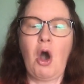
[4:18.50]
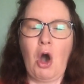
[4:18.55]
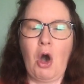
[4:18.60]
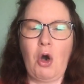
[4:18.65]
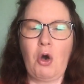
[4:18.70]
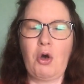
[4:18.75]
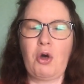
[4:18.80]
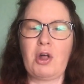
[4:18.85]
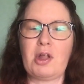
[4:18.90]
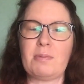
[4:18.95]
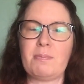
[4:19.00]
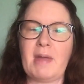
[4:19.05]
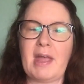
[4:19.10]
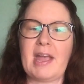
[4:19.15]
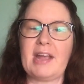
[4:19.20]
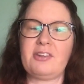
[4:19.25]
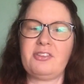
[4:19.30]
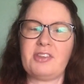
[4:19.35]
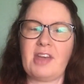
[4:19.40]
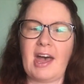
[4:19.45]
Old
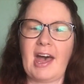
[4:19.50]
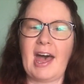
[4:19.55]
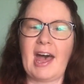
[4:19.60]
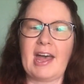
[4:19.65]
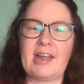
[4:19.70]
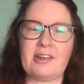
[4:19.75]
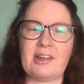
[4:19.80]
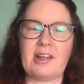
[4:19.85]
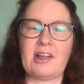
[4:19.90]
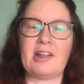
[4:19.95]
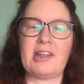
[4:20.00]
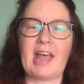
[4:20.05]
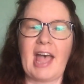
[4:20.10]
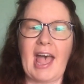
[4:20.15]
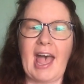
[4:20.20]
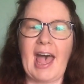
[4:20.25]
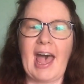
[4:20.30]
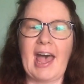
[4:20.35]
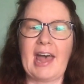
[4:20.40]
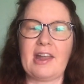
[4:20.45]
MacDonald
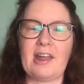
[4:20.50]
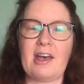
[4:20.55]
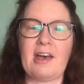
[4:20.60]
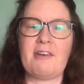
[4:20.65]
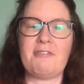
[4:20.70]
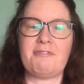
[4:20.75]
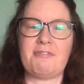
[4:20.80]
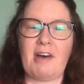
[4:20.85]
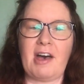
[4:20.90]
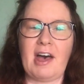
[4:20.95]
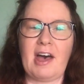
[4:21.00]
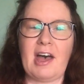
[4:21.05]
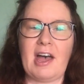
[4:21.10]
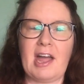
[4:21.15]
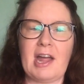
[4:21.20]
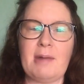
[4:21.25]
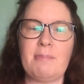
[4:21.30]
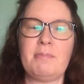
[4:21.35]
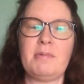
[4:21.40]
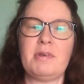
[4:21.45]
had a
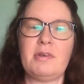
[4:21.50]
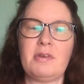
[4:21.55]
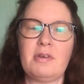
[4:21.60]
farm,